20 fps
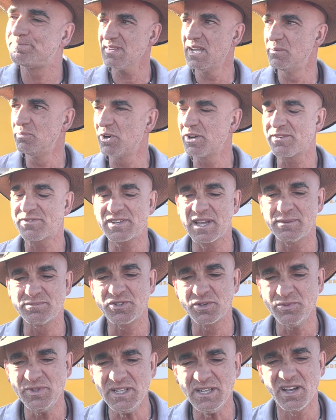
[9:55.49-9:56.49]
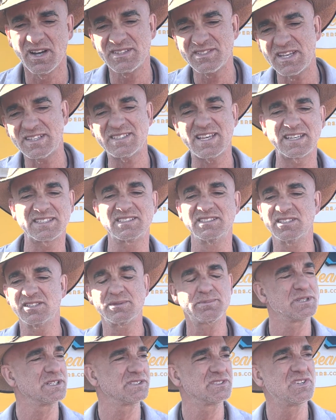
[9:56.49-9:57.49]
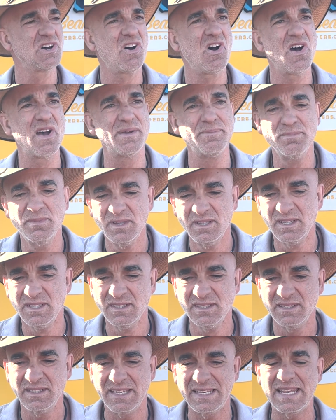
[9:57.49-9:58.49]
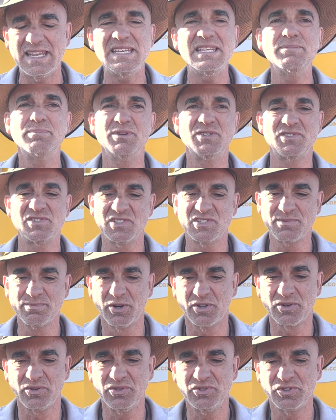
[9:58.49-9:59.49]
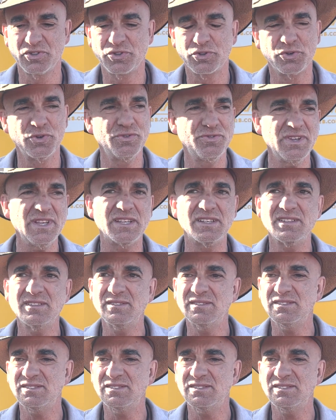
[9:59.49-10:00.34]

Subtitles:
And what I've come to realise, that takes a little bit of time in any business model to groove in.